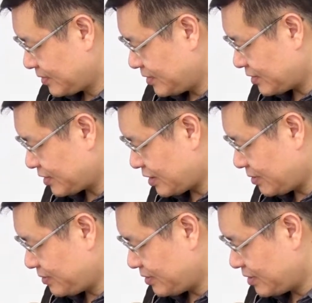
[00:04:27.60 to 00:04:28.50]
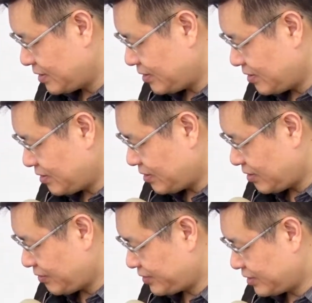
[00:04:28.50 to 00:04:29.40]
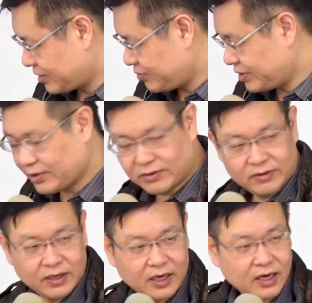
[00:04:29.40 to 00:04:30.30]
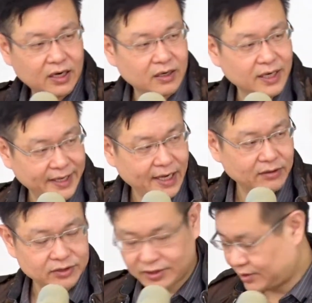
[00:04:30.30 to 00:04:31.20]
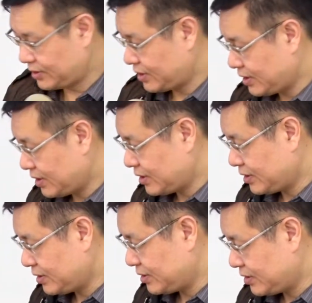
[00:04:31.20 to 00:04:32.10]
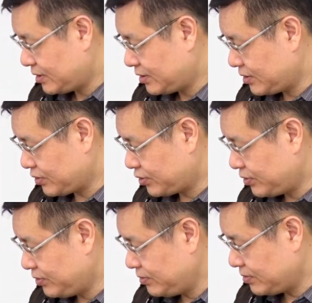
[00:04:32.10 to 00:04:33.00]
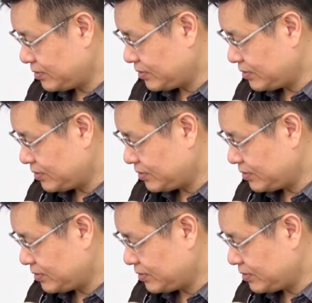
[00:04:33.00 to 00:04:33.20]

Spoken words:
the top of this real layout. So two